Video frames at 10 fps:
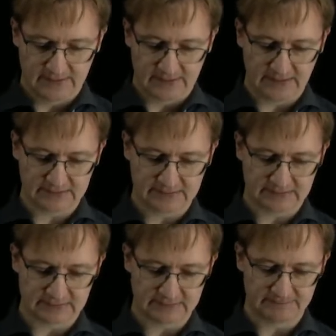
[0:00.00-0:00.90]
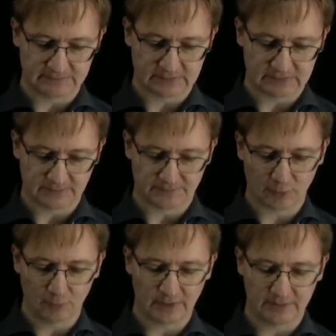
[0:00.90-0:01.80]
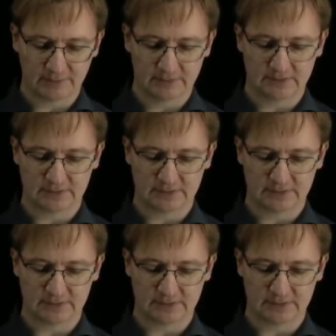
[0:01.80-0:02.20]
And the problem